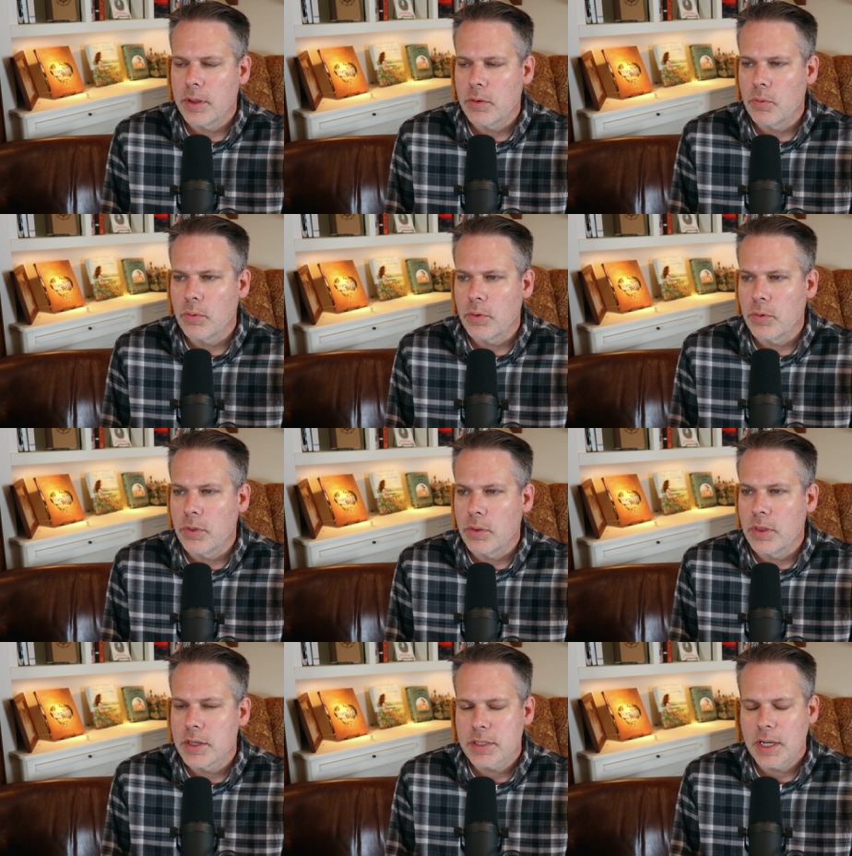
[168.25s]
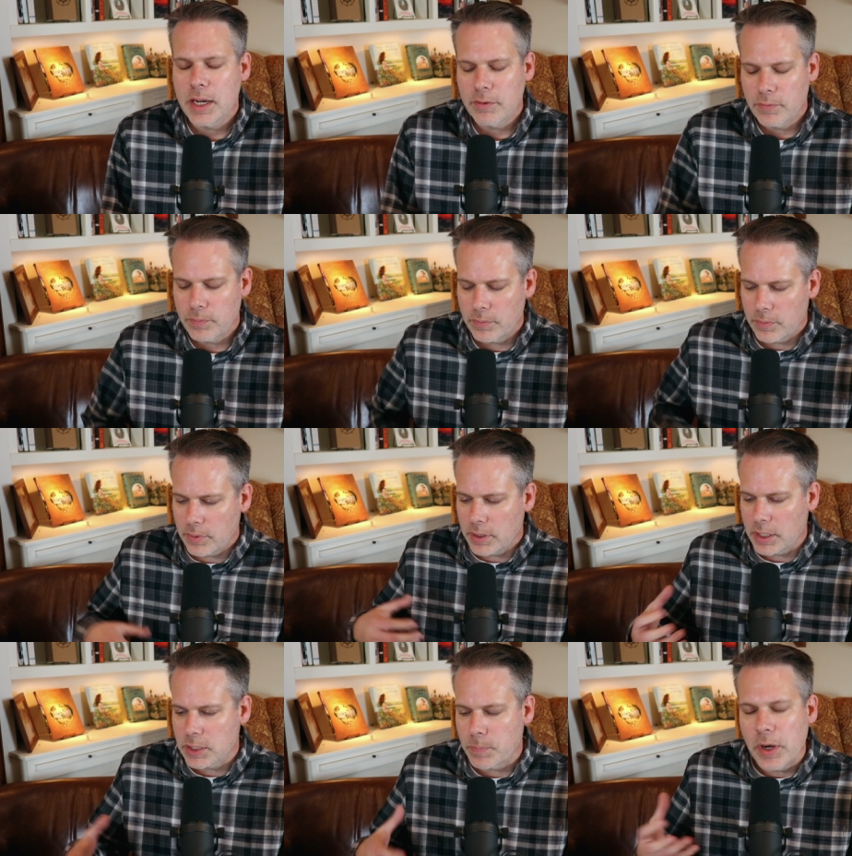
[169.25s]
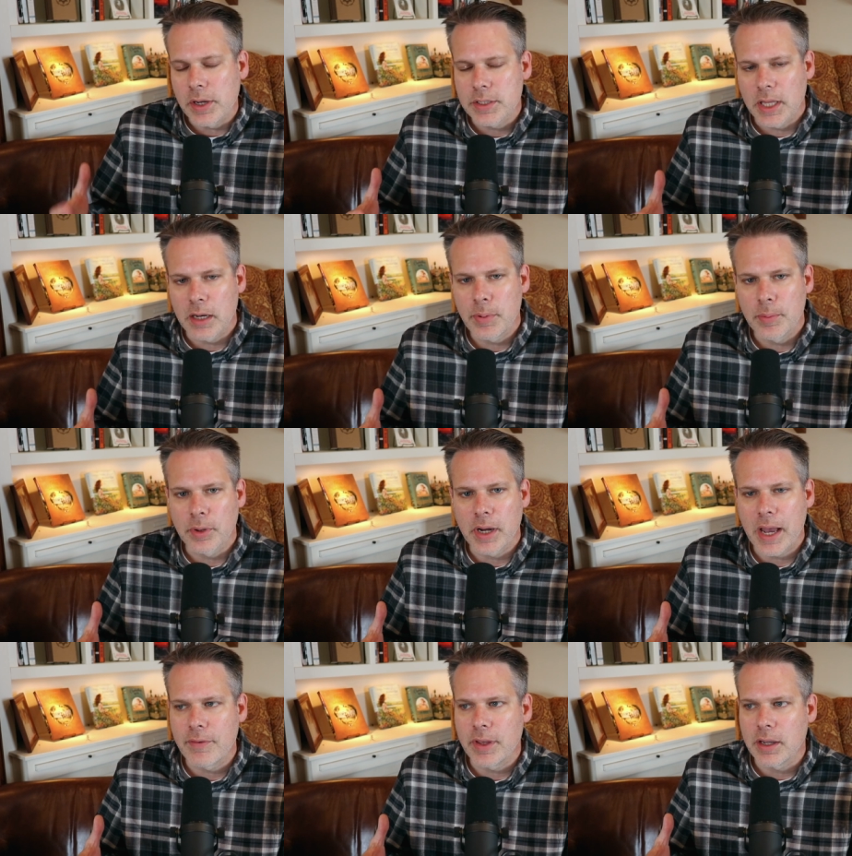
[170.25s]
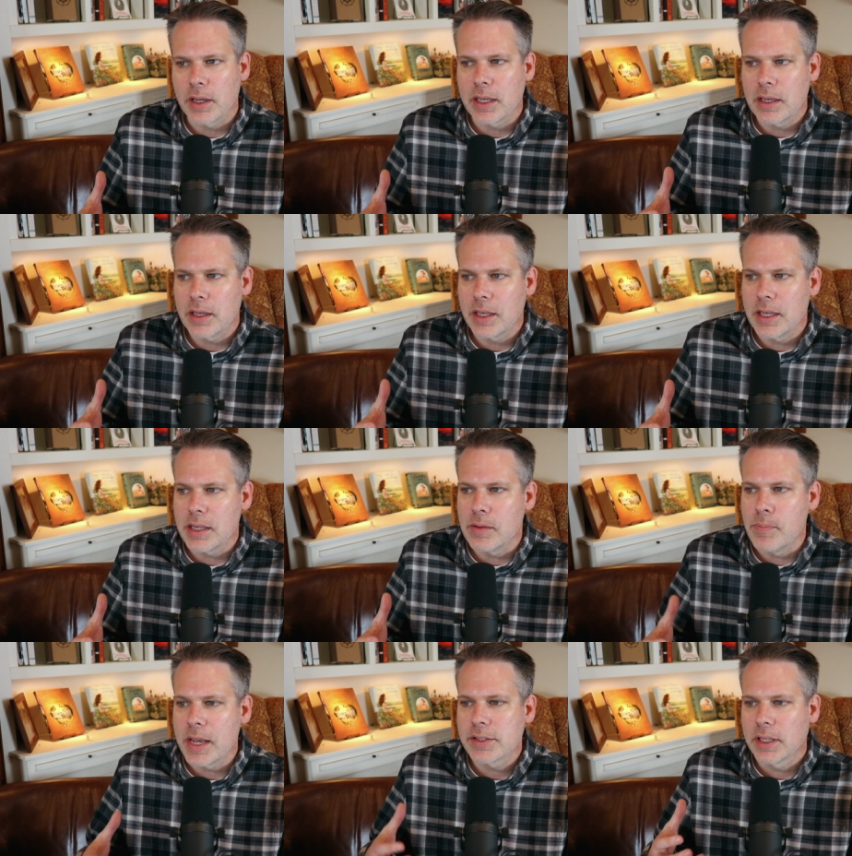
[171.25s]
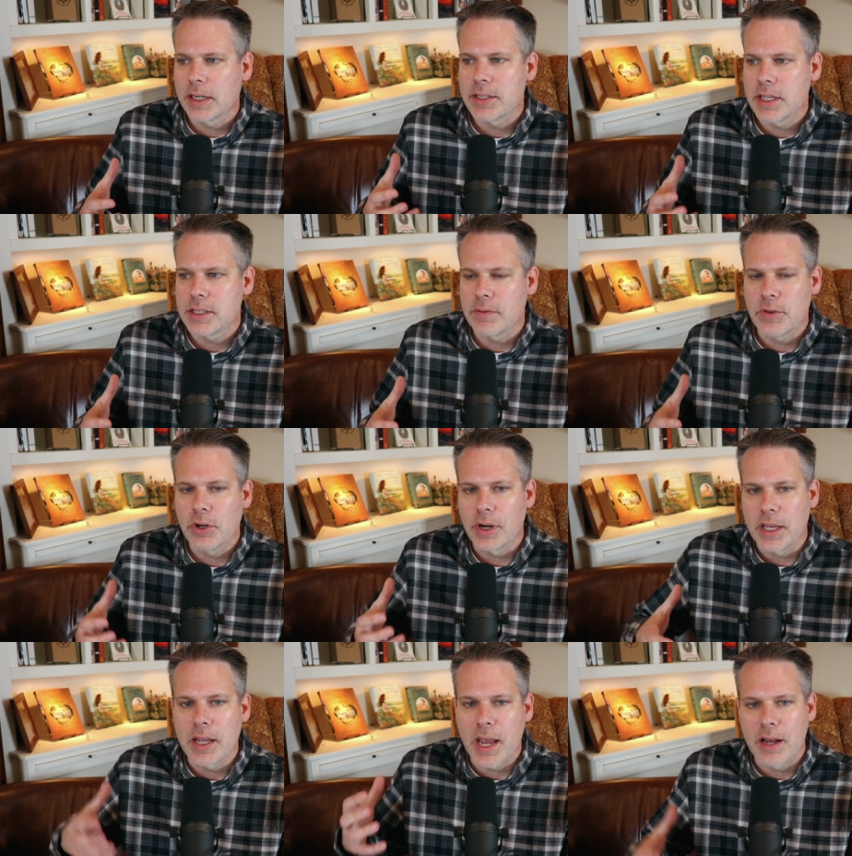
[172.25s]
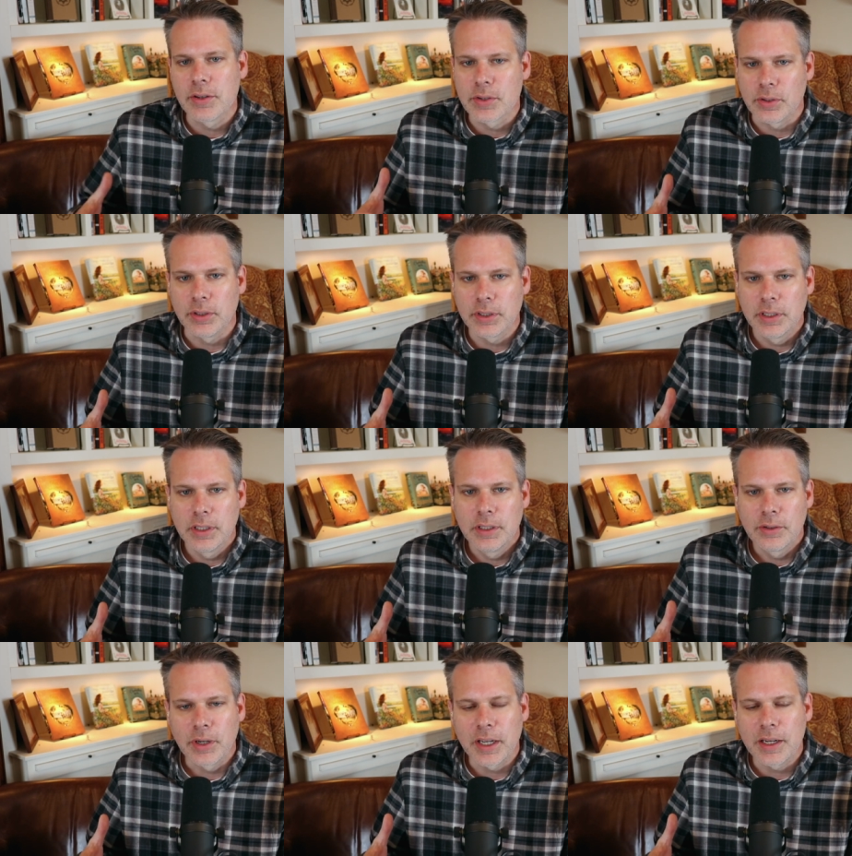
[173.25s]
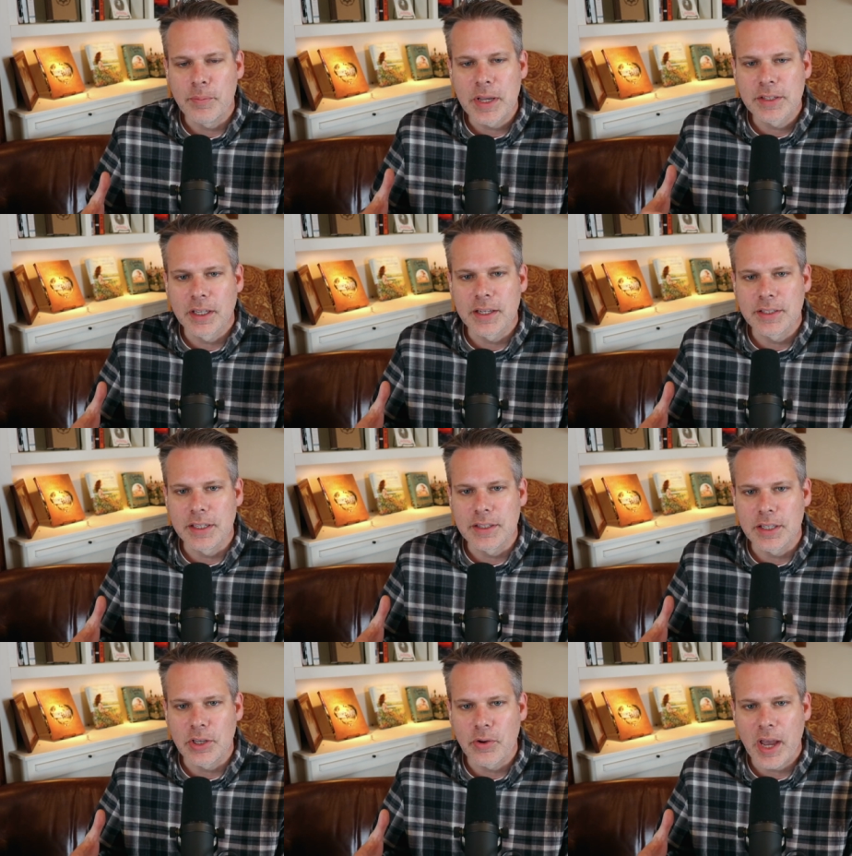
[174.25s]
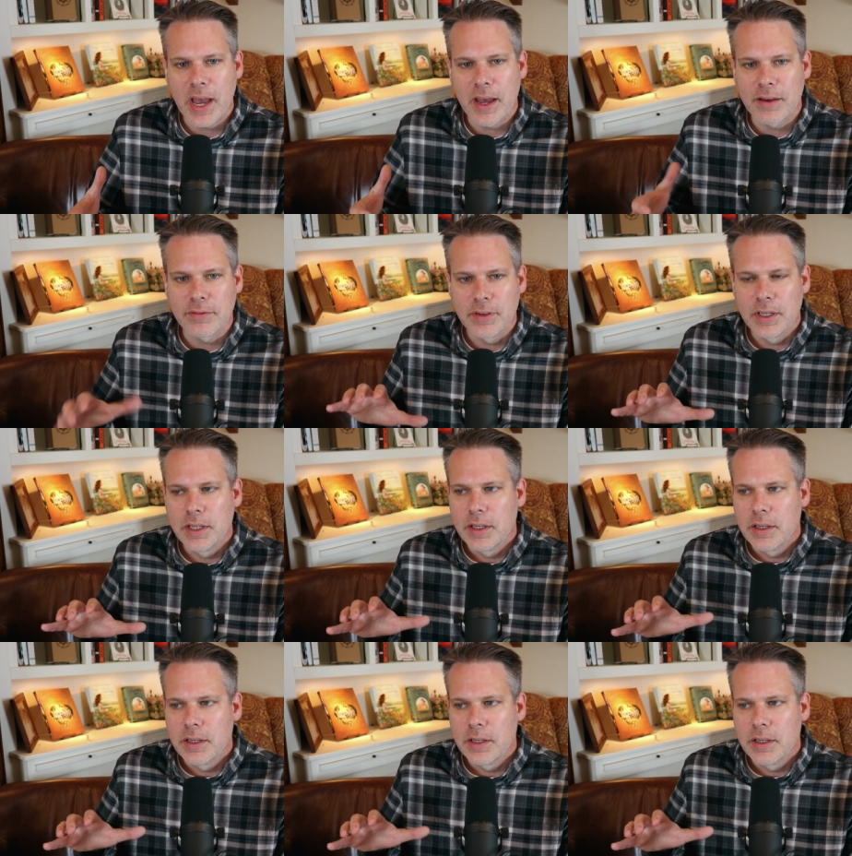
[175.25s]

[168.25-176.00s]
this kind of experience a lot of people are having, it makes a lot of sense if you're in a household, right? It makes a lot of sense that you have